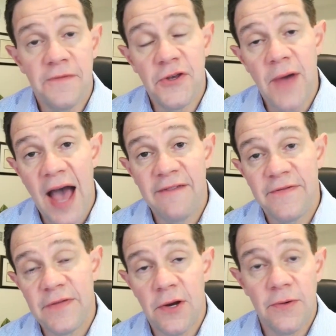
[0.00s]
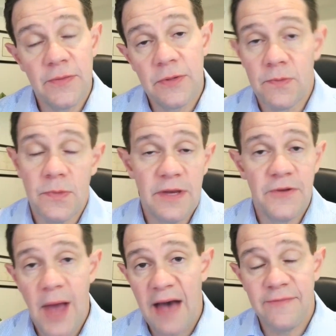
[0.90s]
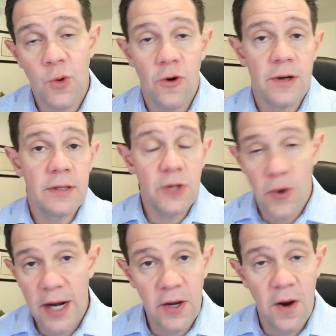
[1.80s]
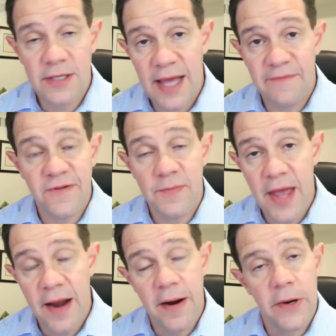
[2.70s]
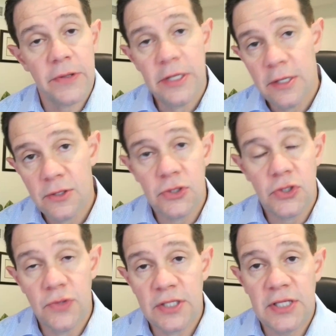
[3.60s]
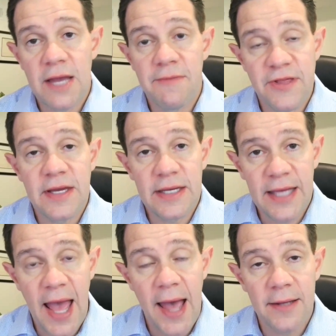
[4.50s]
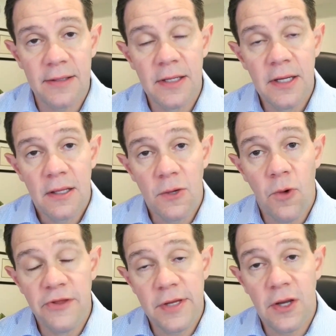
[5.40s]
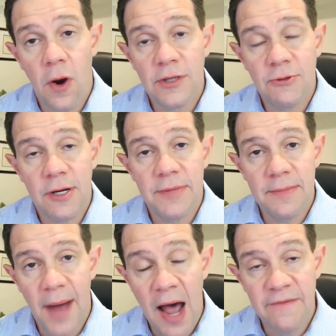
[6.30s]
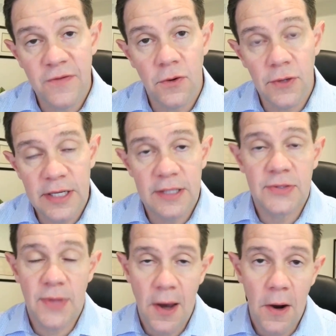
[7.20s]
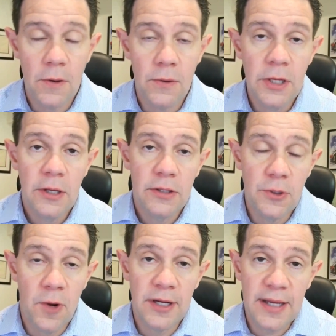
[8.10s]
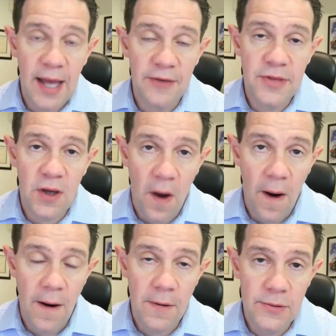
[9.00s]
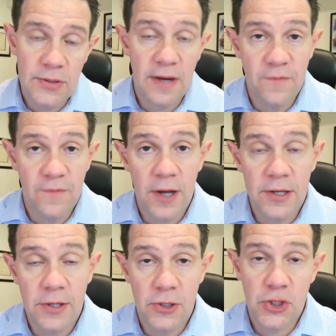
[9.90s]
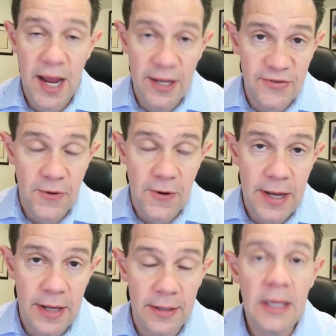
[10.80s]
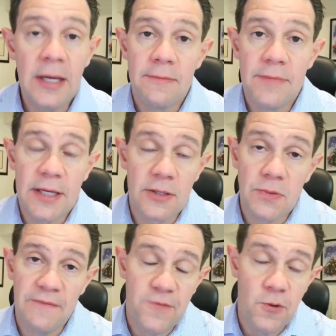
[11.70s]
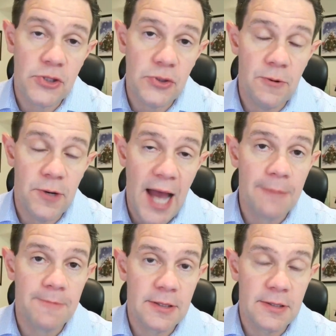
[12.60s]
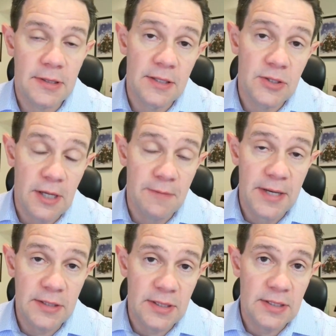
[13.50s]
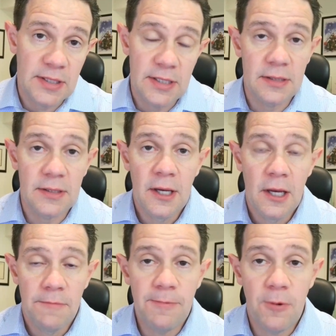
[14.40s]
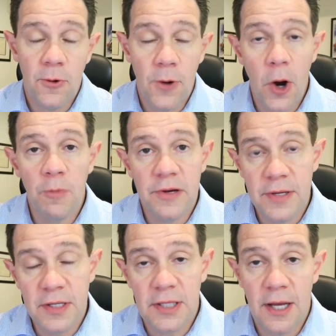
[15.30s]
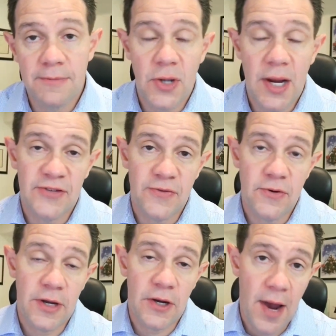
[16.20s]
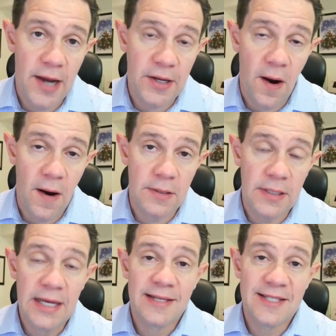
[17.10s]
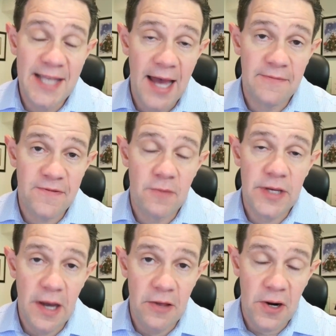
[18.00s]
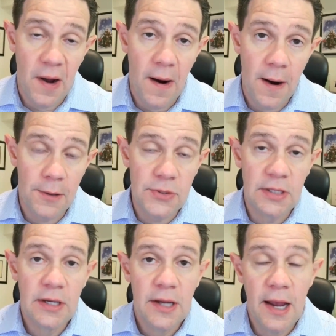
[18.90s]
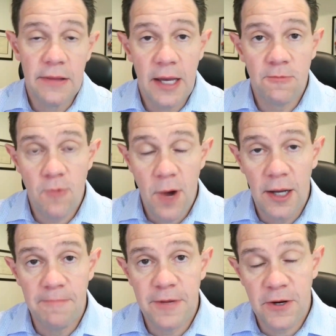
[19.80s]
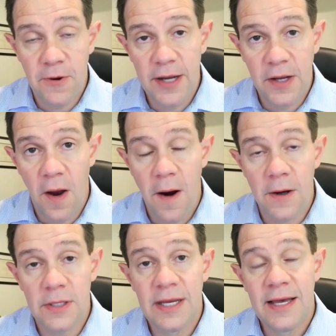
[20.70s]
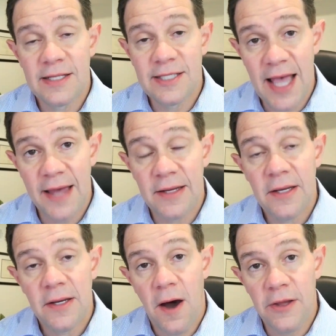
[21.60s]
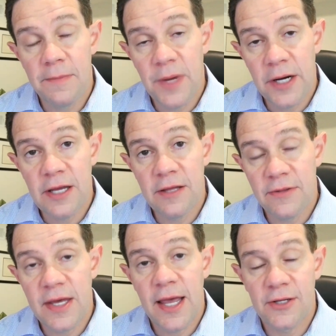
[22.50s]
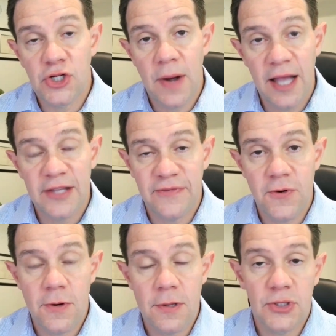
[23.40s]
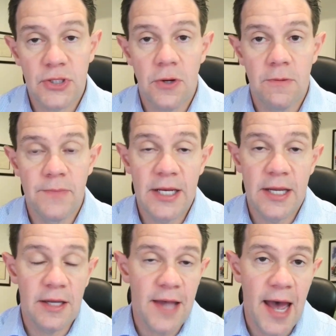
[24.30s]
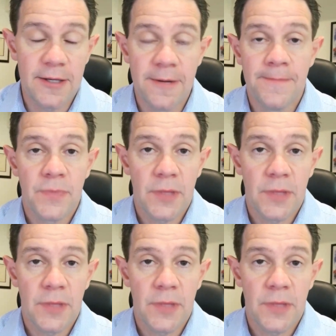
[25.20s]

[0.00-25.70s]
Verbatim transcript: if you have you know if you have more credit card debt from there do the same thing again the one thing you always want to be mindful is though you want to cut the cards of what you're transferring because unfortunately what happens in some instances people will open this up transfer the credit card debt from the other cards and then run up the credit card debt on the money that they had transferred so meaning that ah.